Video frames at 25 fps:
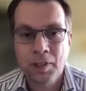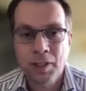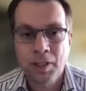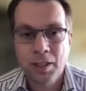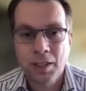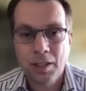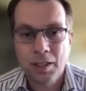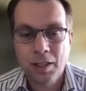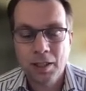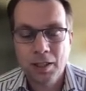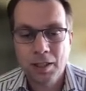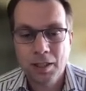
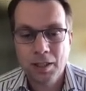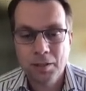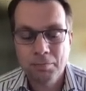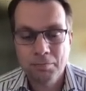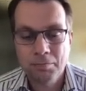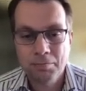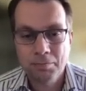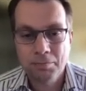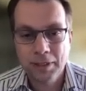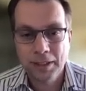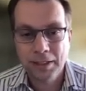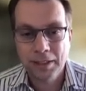
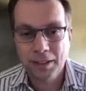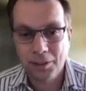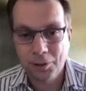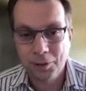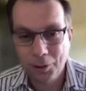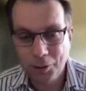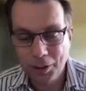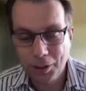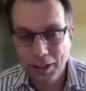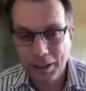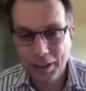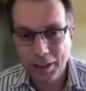Um, this is
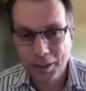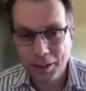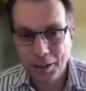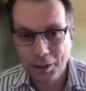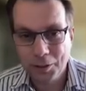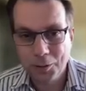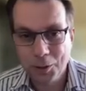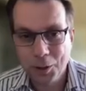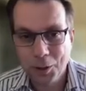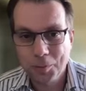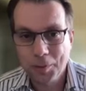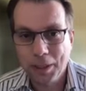certainly not a
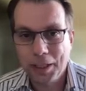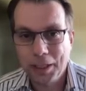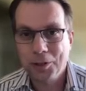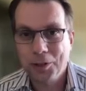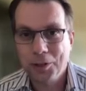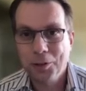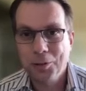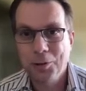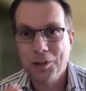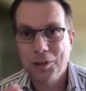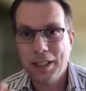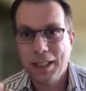term that's
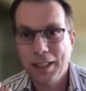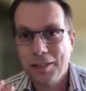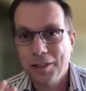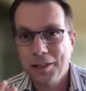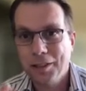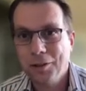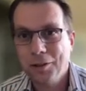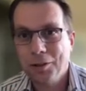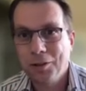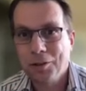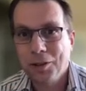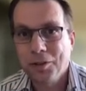used in the
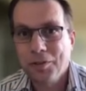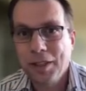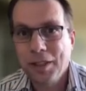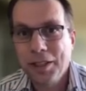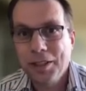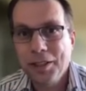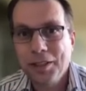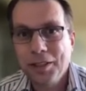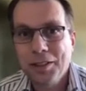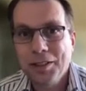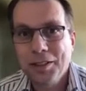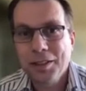
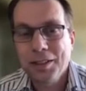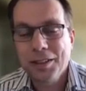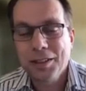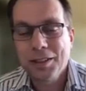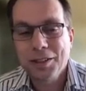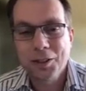conservation uh,